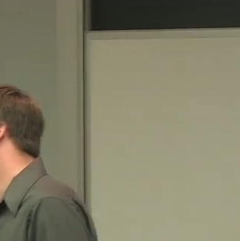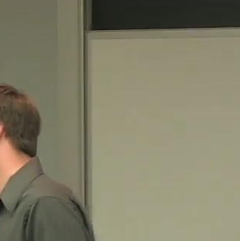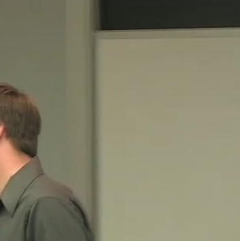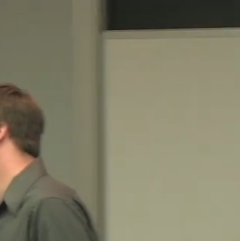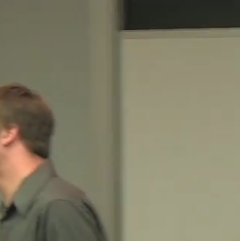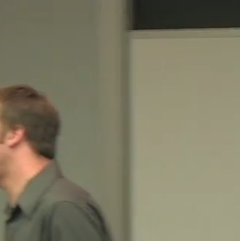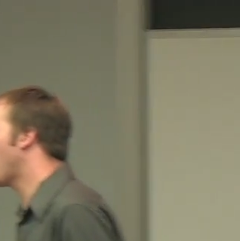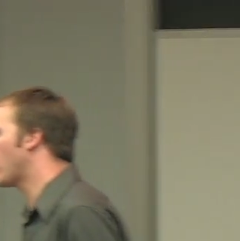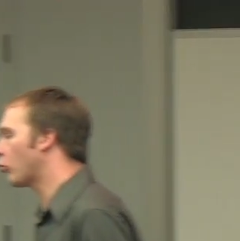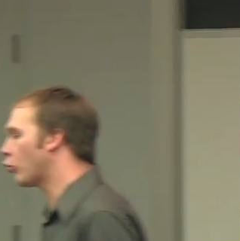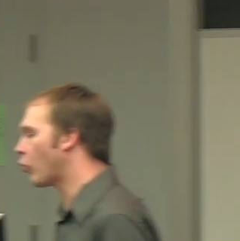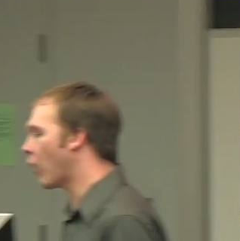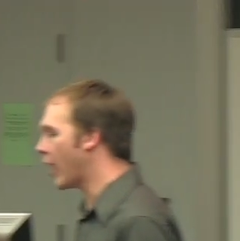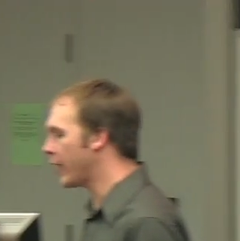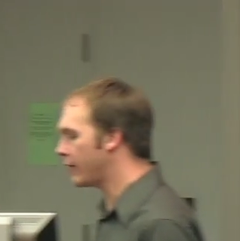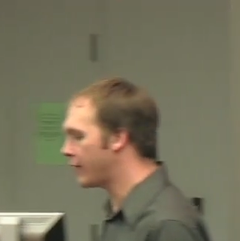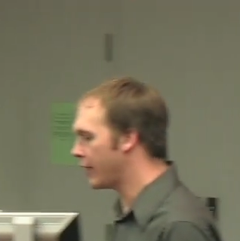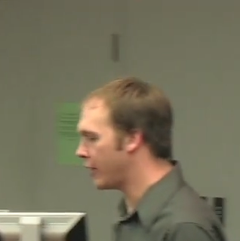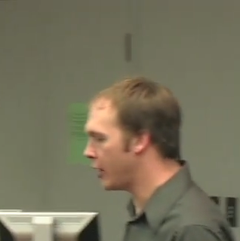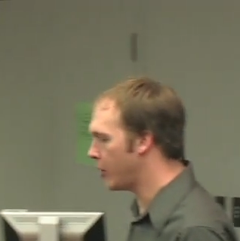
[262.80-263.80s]
you want to
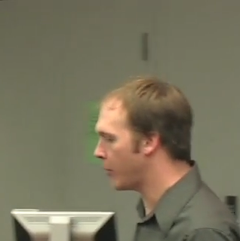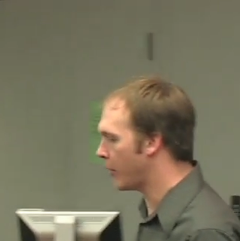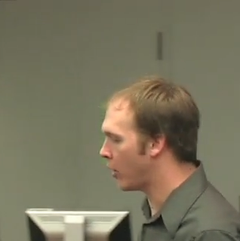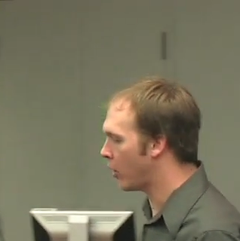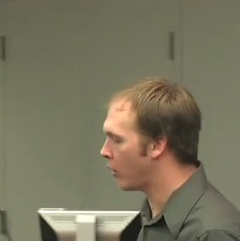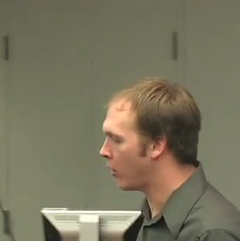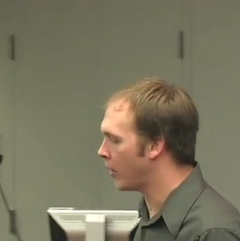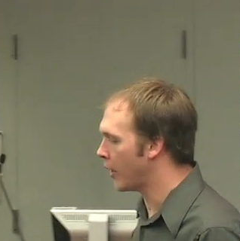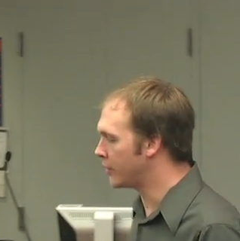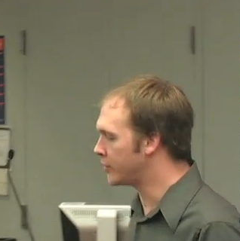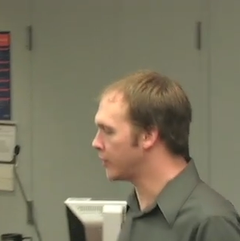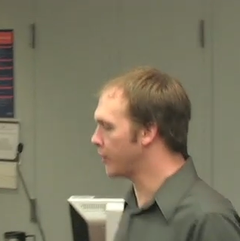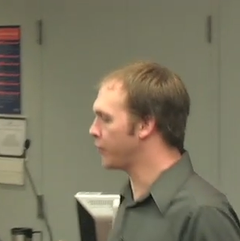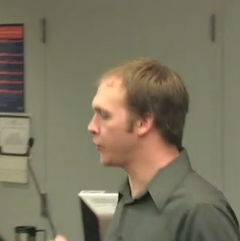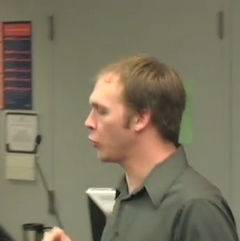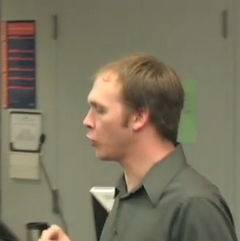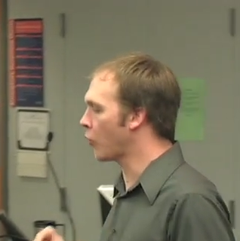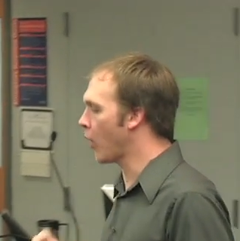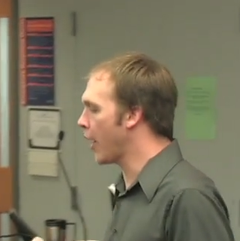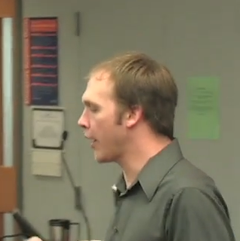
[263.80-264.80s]
write the email as if
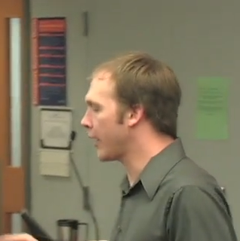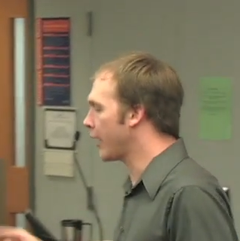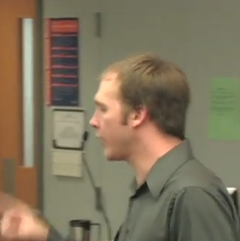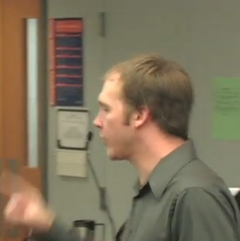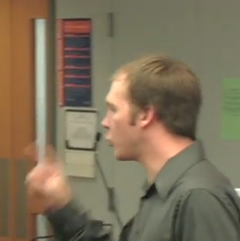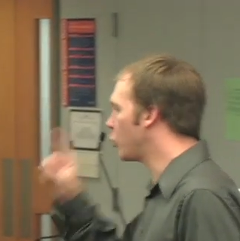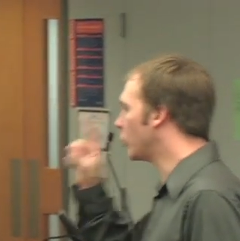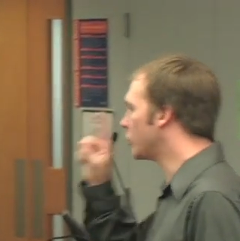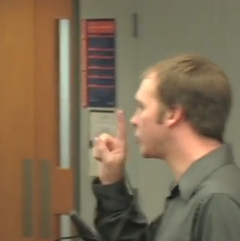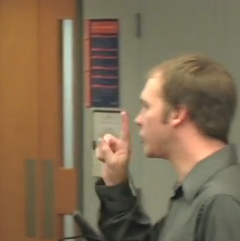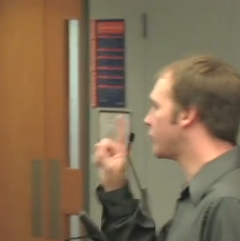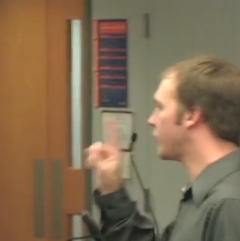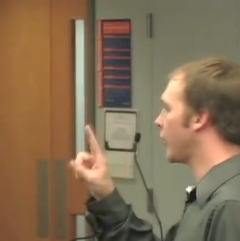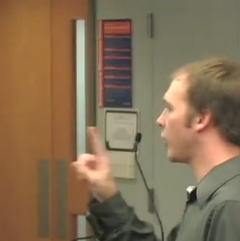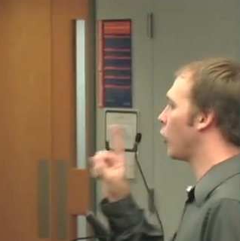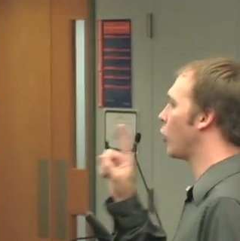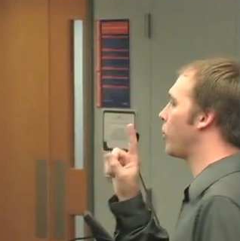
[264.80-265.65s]
you're writing it to a single